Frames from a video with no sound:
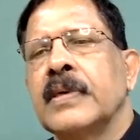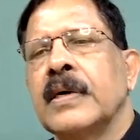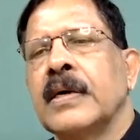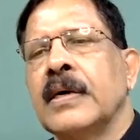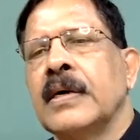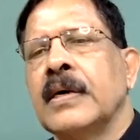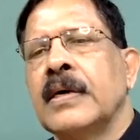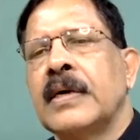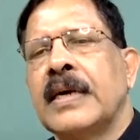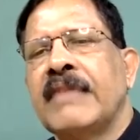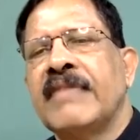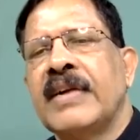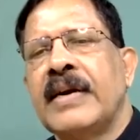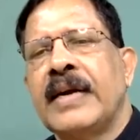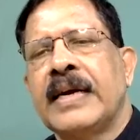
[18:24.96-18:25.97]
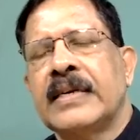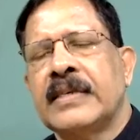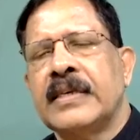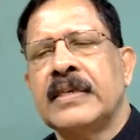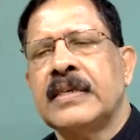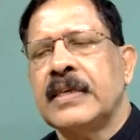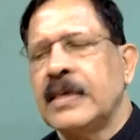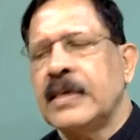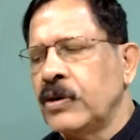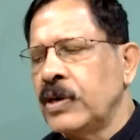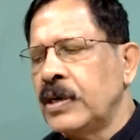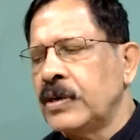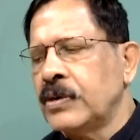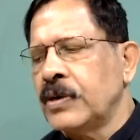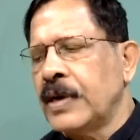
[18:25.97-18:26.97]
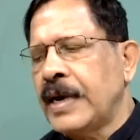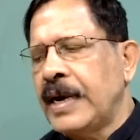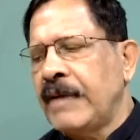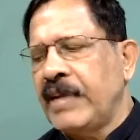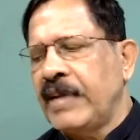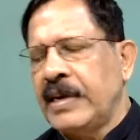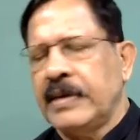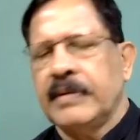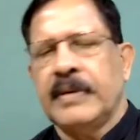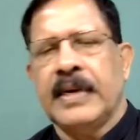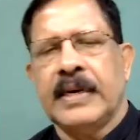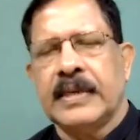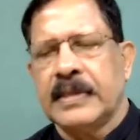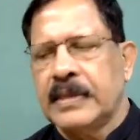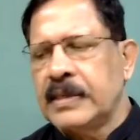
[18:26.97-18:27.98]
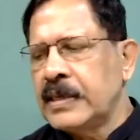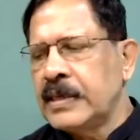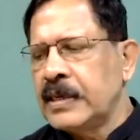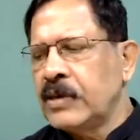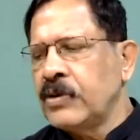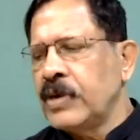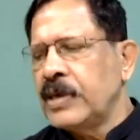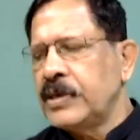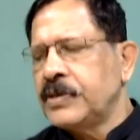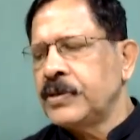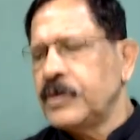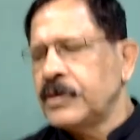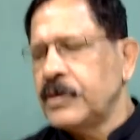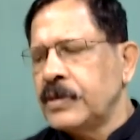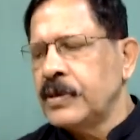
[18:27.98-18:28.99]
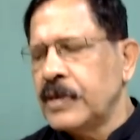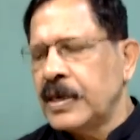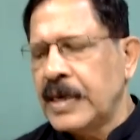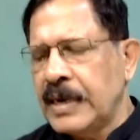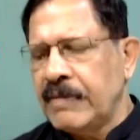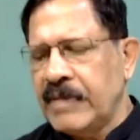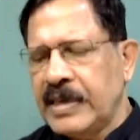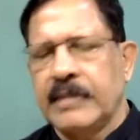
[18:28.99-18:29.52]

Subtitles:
2. Given x is equal to ky, x is equal to ky.